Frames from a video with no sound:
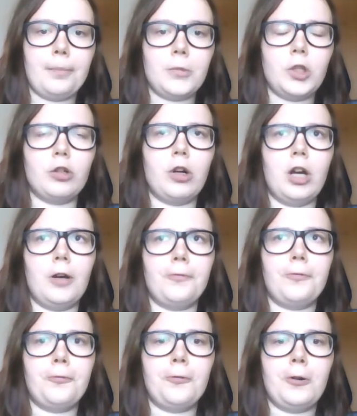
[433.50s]
you have
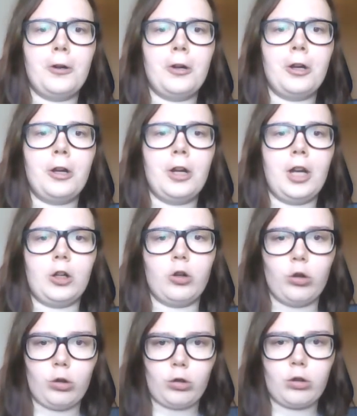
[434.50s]
a
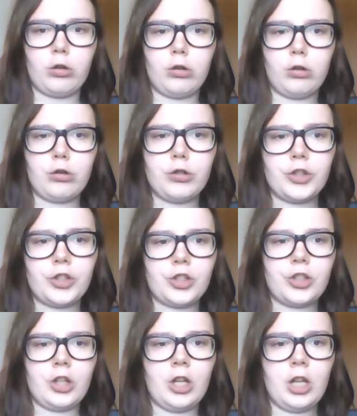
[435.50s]
core
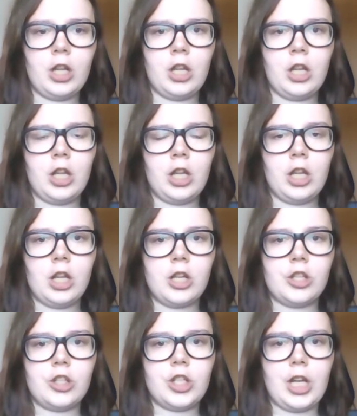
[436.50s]
course,
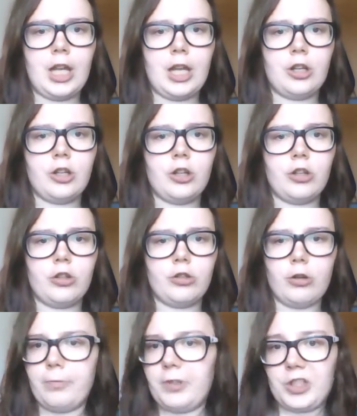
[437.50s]
then you
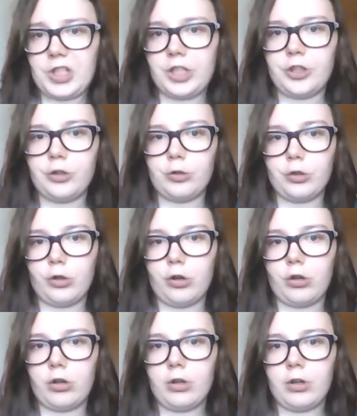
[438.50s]
obviously do
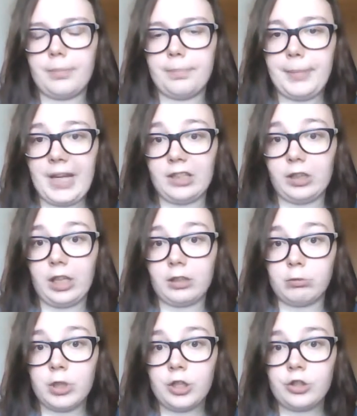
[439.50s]
your main
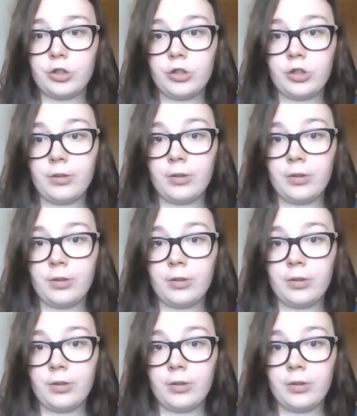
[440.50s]
language,